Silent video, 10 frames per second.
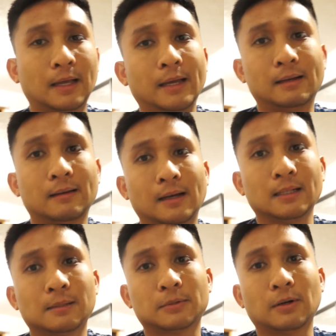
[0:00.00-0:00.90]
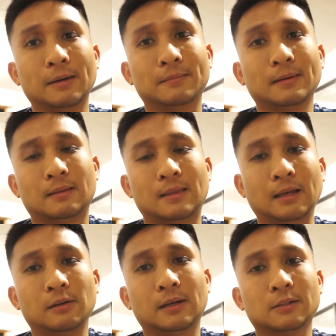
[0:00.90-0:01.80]
Like and subscribe. Thank
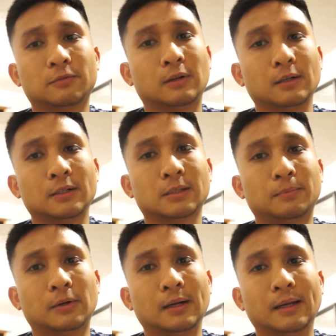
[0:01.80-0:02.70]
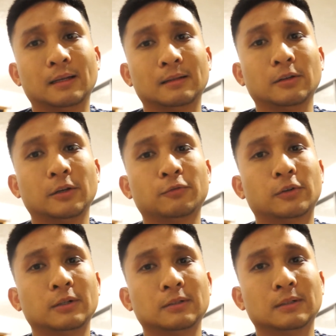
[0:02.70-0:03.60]
you guys for all your support, and looking
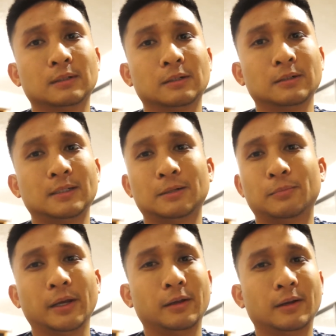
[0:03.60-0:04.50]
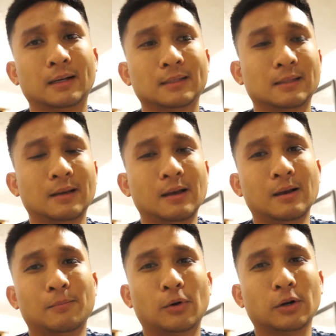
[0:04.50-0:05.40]
forward to a good year bringing you guys
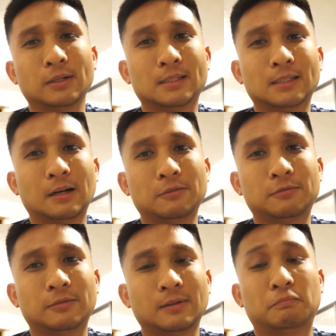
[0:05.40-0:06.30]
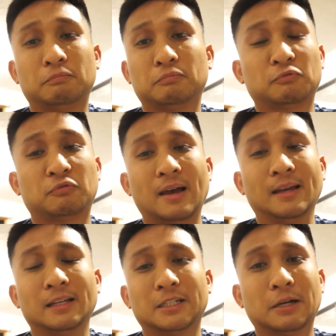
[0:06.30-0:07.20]
more good stuff,
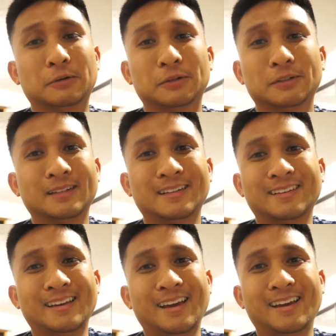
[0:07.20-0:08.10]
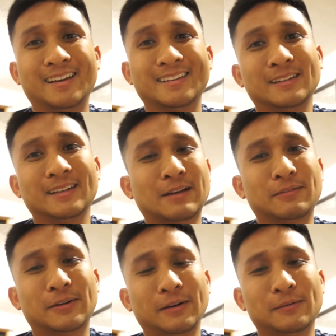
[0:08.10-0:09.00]
flying in general. And you guys have a
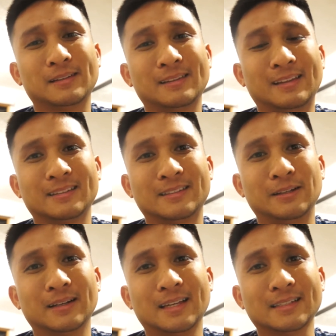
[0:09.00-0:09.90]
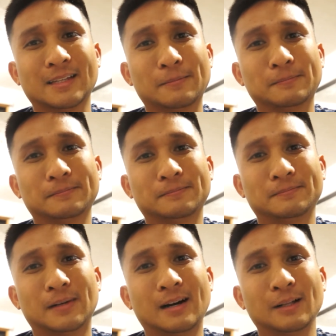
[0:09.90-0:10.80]
great one. See you guys next time.
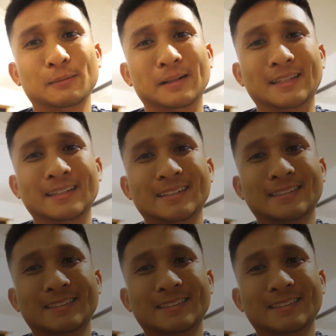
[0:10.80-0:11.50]
Mahalo plenty.